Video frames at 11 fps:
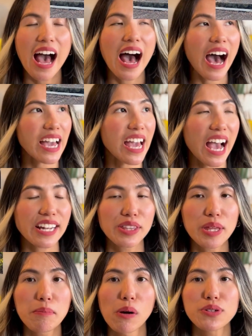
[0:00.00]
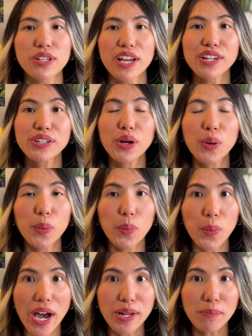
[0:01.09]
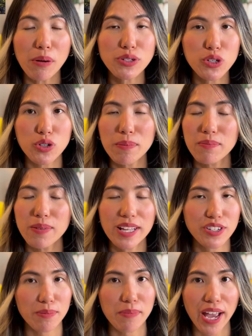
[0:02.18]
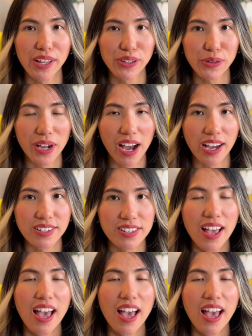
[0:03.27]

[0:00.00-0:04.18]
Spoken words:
I had the most incredible trip in Japan, you guys,